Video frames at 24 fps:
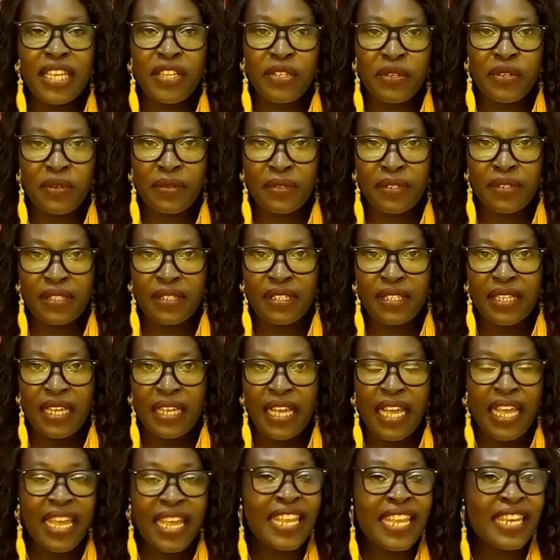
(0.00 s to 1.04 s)
used
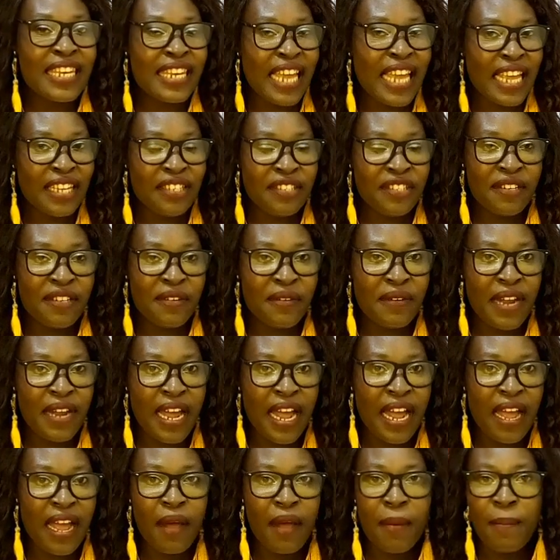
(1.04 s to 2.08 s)
in
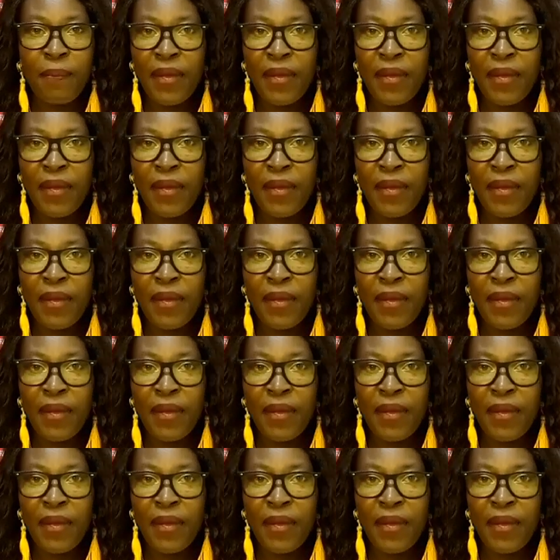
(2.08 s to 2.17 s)
Nigeria,